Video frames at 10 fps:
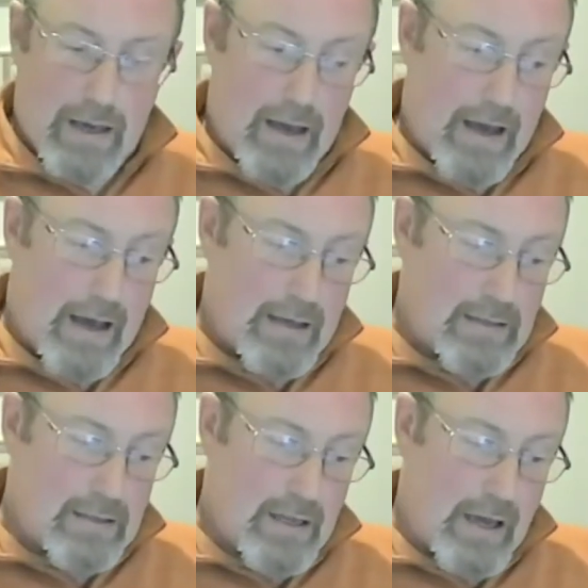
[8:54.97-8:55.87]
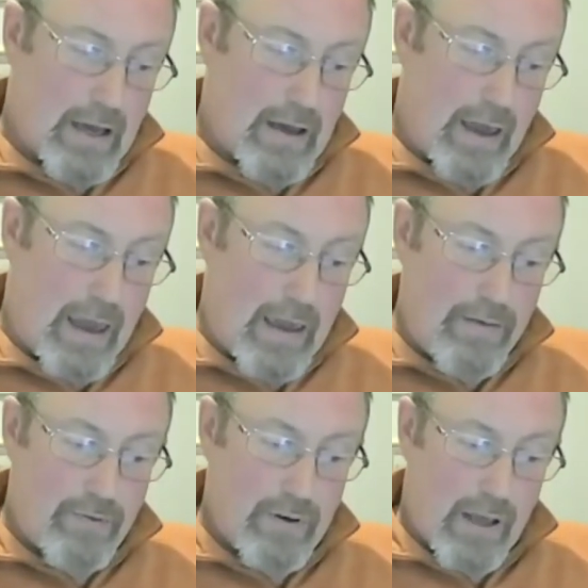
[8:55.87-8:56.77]
And
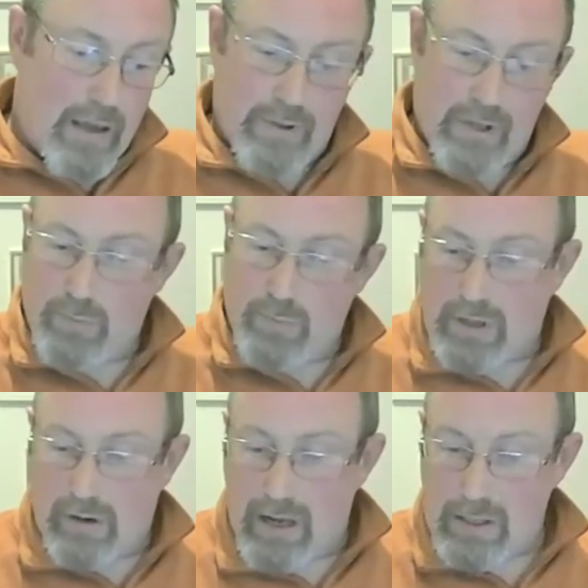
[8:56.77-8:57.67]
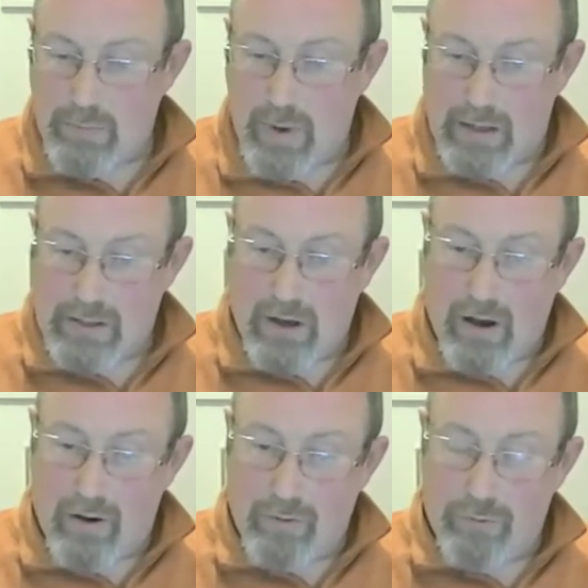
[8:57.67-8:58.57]
even this particular aspect
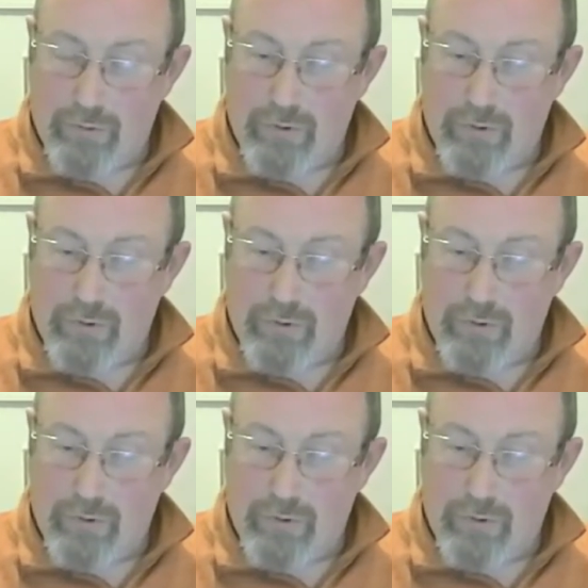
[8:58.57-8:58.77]
of